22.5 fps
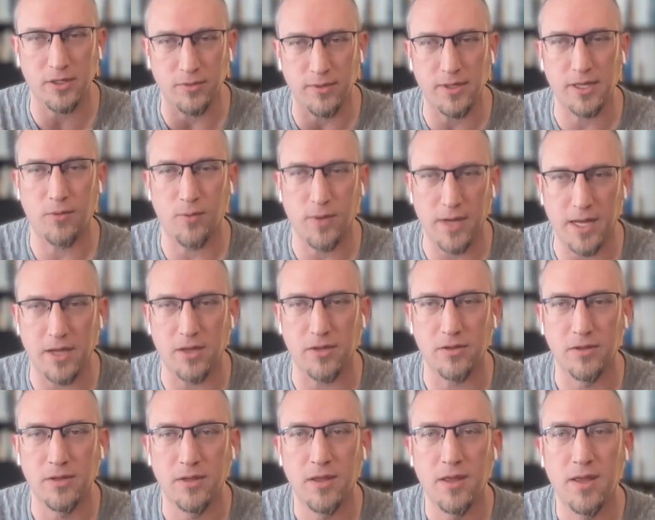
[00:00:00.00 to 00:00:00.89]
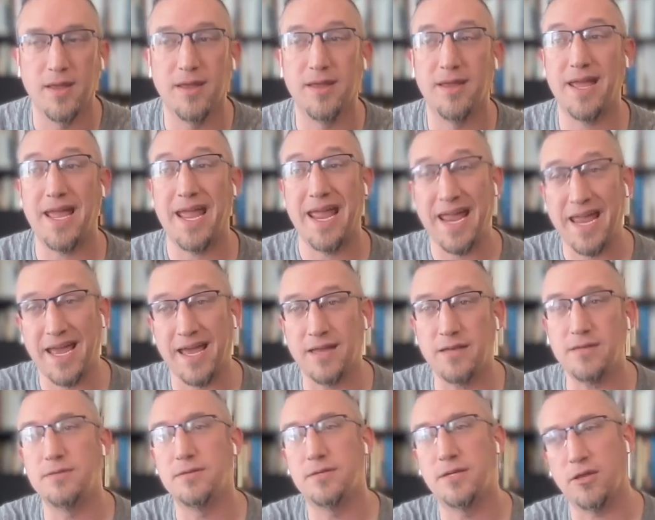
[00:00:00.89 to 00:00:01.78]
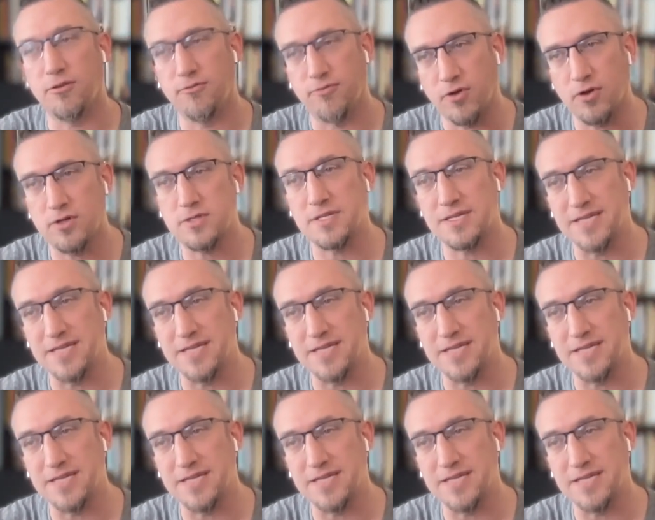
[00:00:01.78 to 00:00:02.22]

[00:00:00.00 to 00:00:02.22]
really well. And conversely,